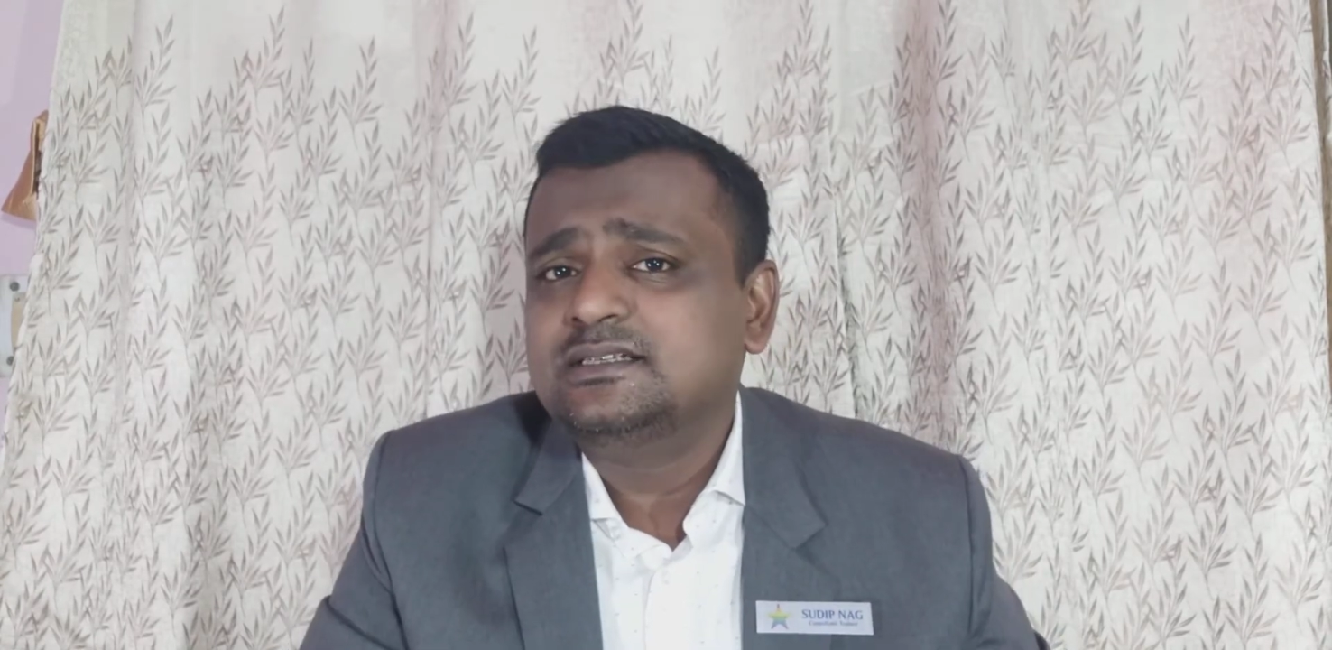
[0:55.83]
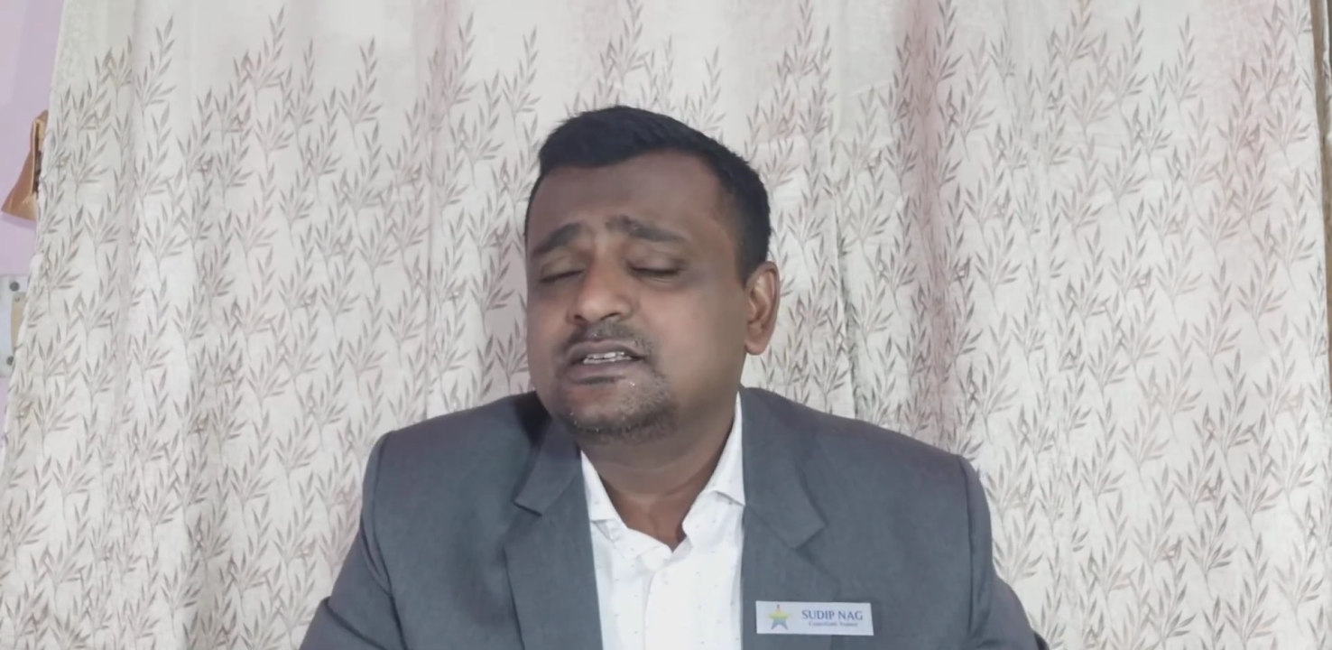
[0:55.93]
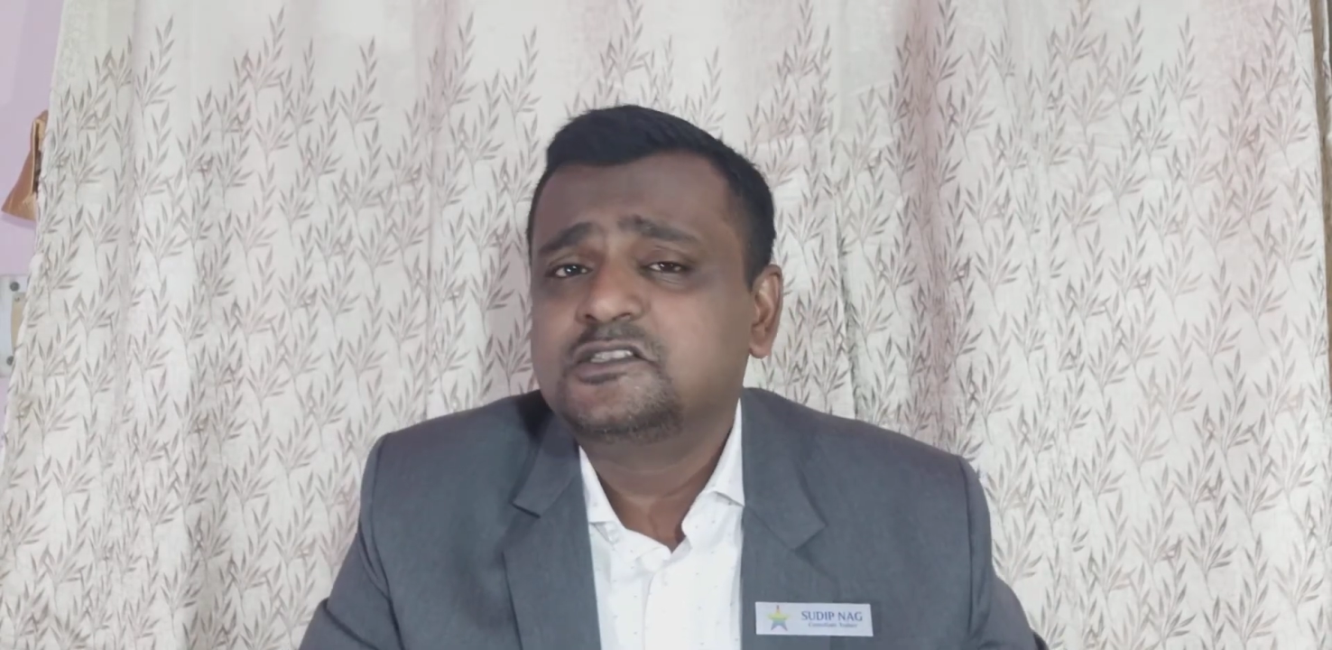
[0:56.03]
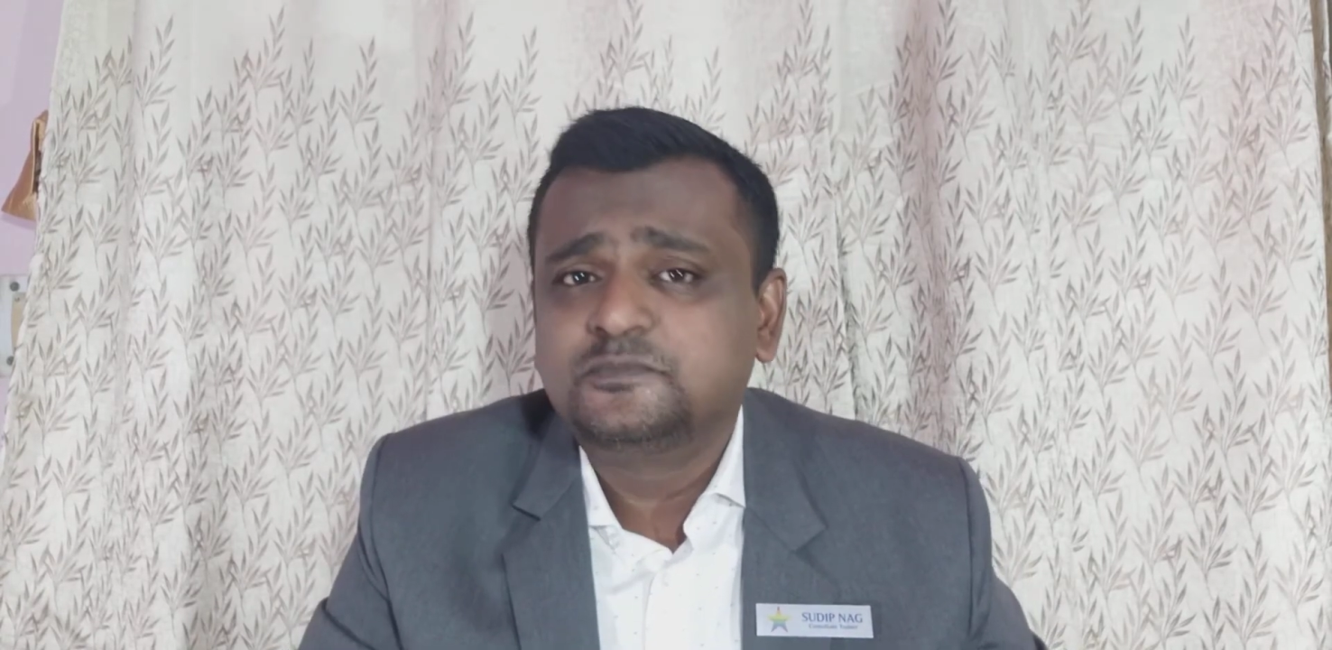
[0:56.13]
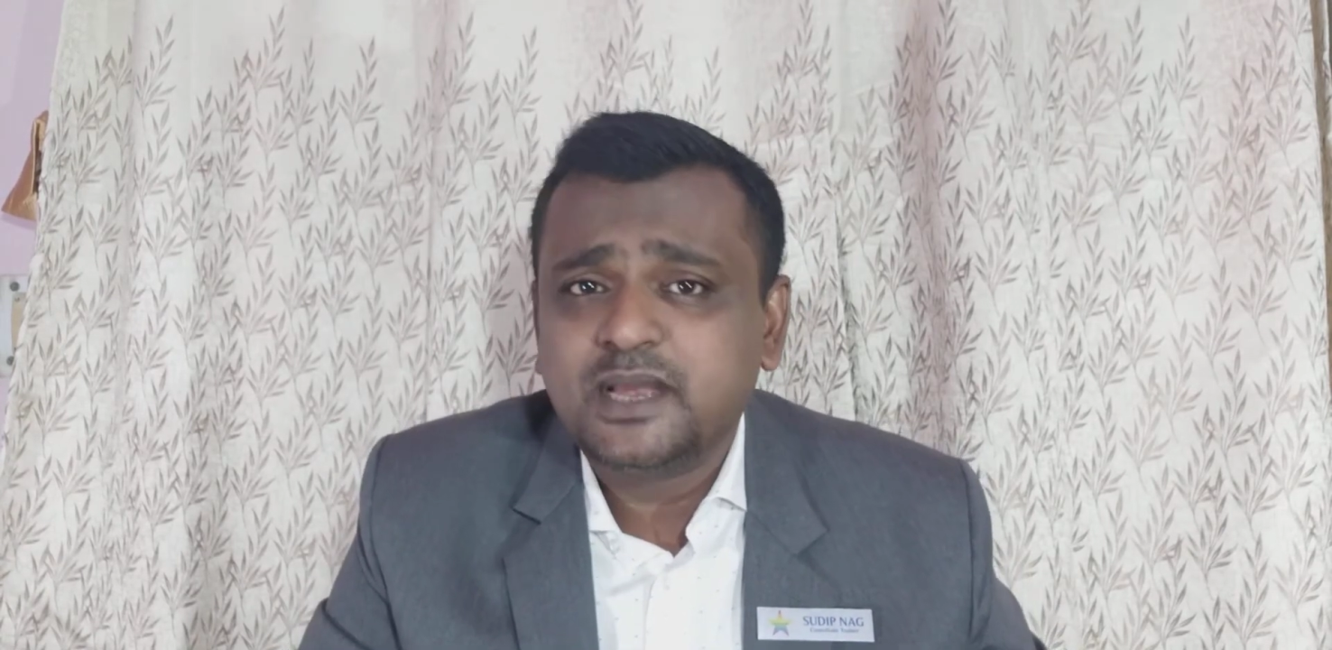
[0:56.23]

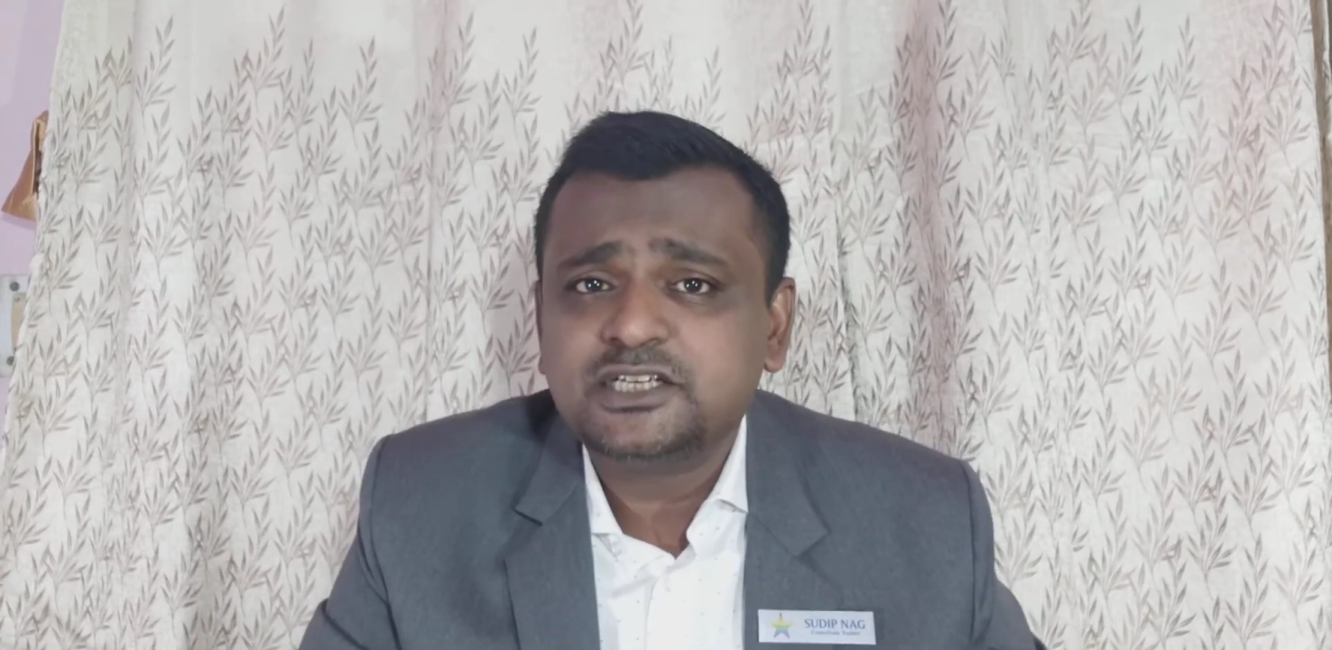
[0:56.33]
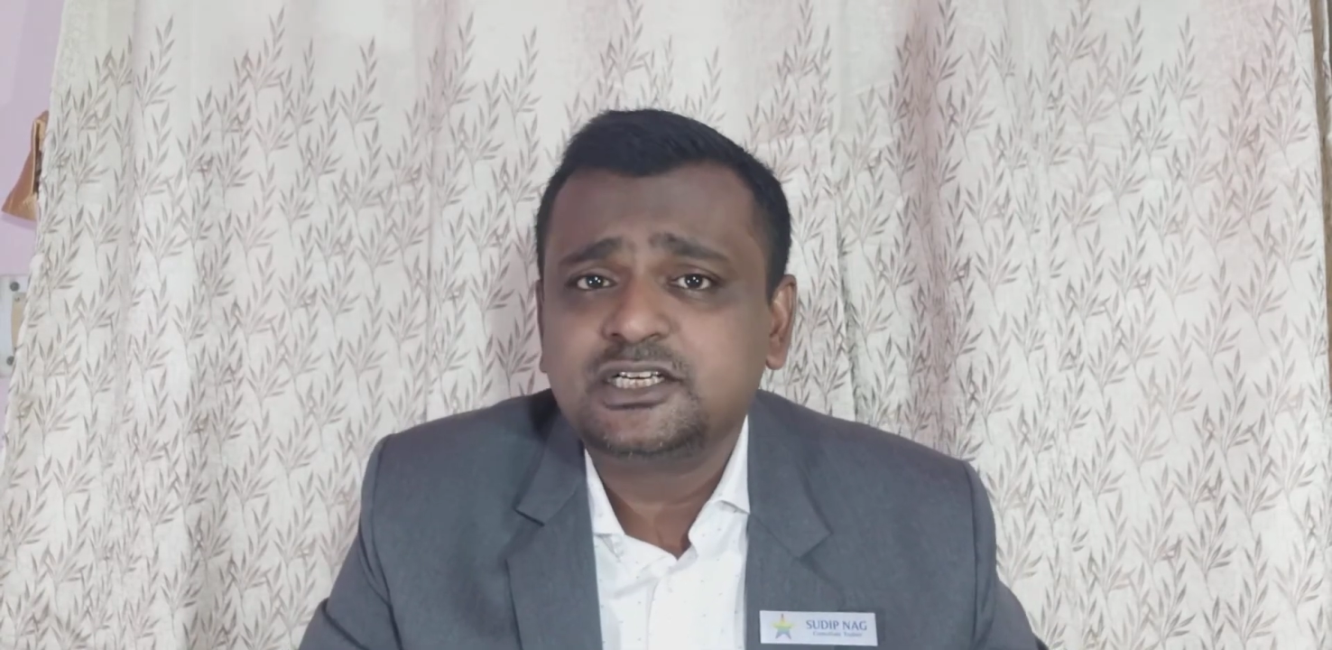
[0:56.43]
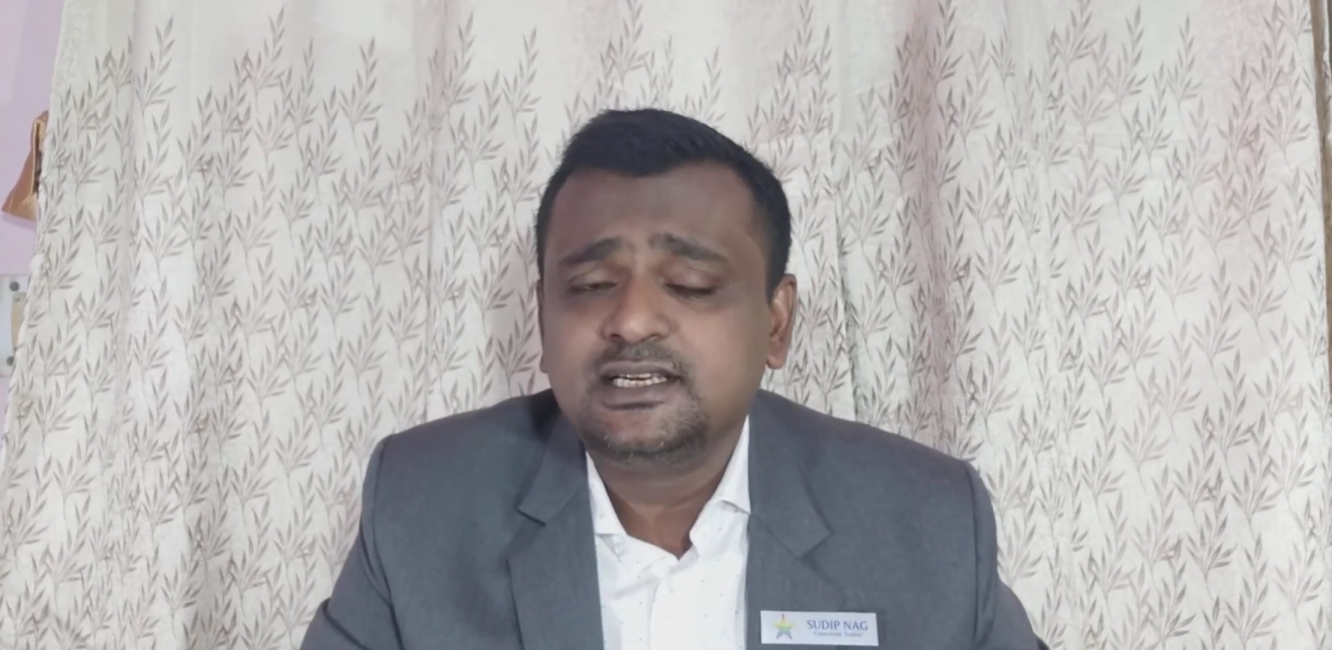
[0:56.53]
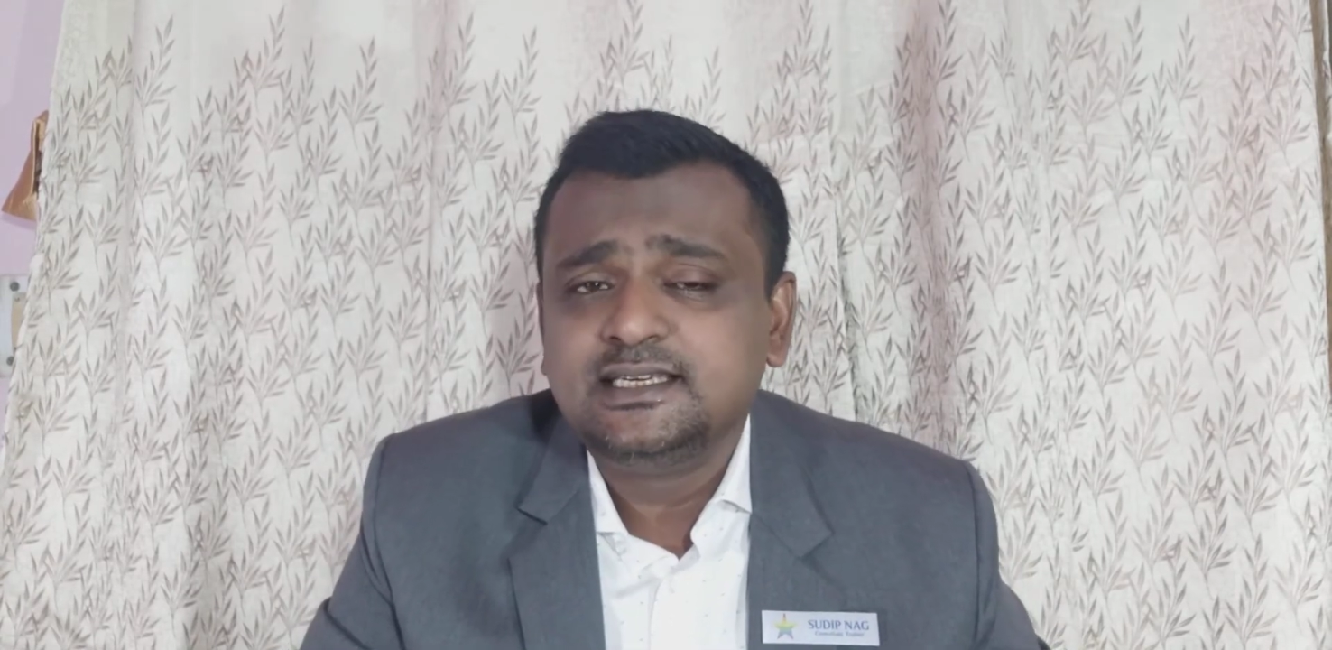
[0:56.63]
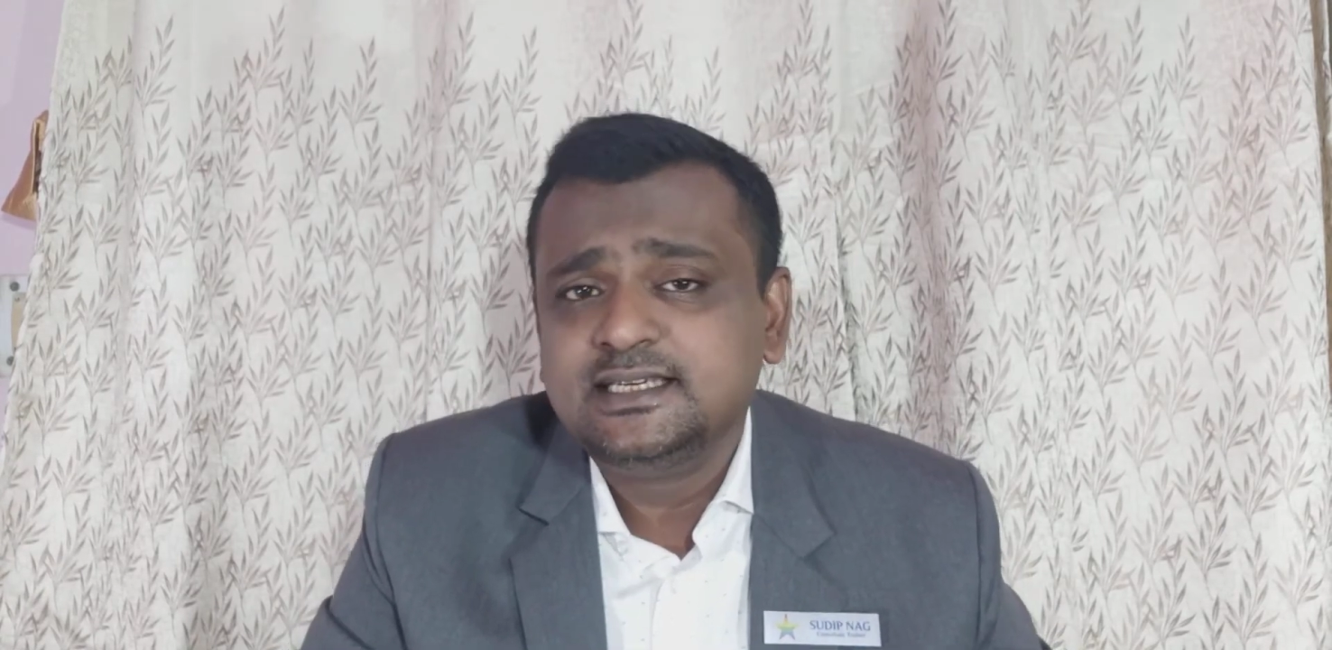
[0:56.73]

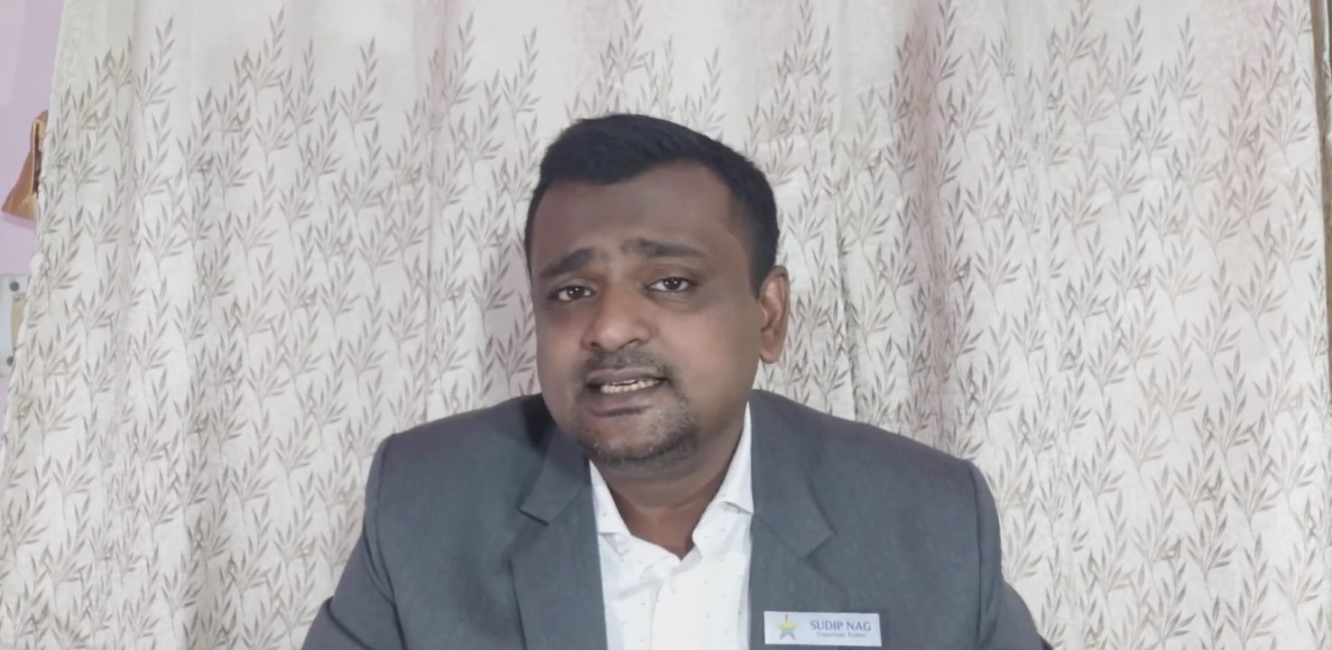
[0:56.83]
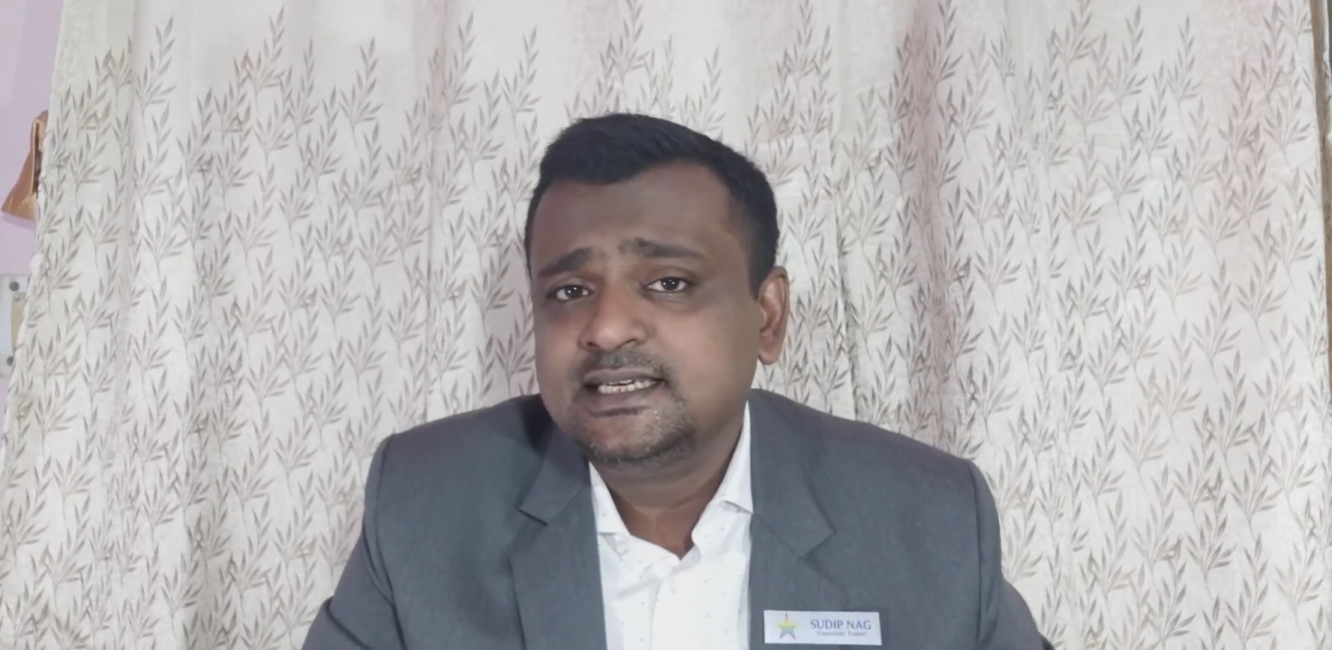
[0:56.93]
especially